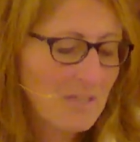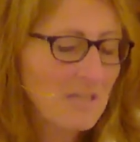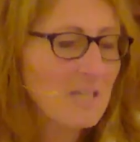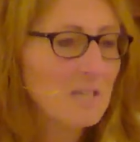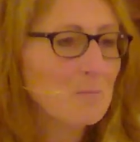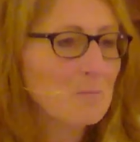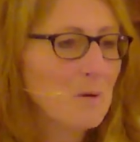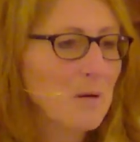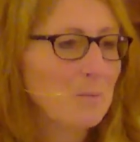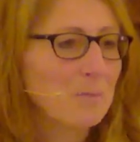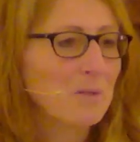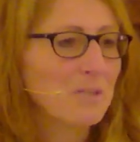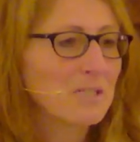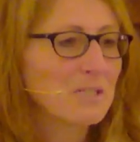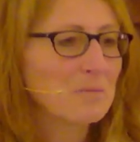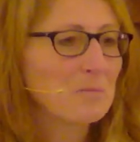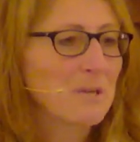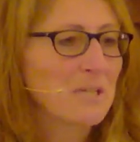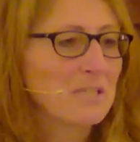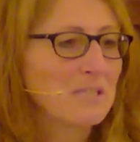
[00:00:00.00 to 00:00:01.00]
in public
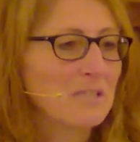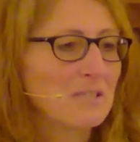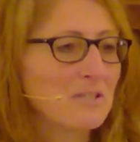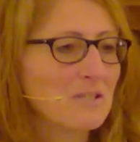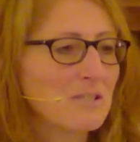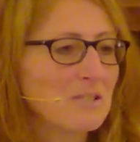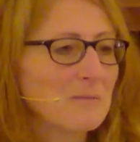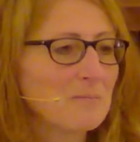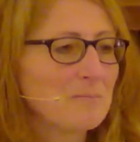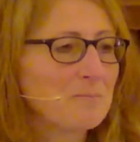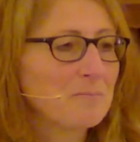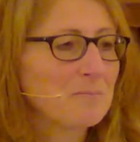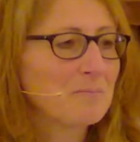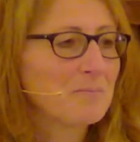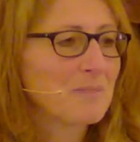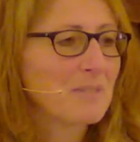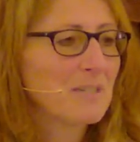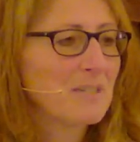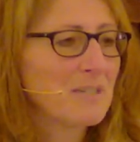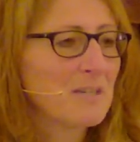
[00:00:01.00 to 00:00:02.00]
spaces.
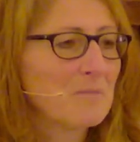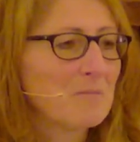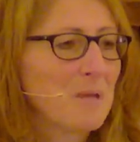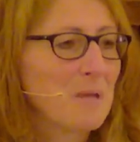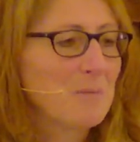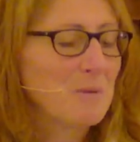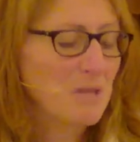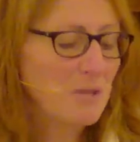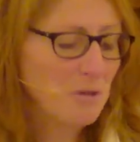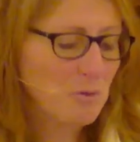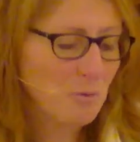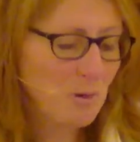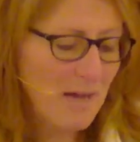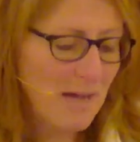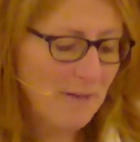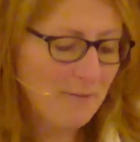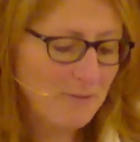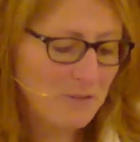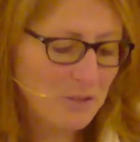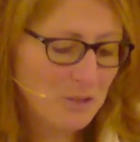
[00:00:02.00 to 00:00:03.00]
Maybe you
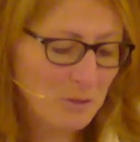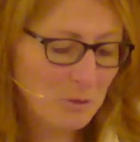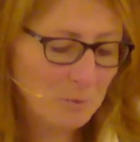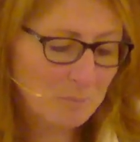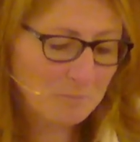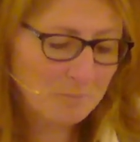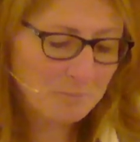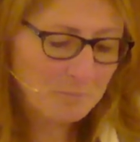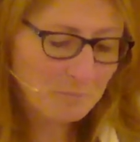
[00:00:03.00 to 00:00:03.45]
have too.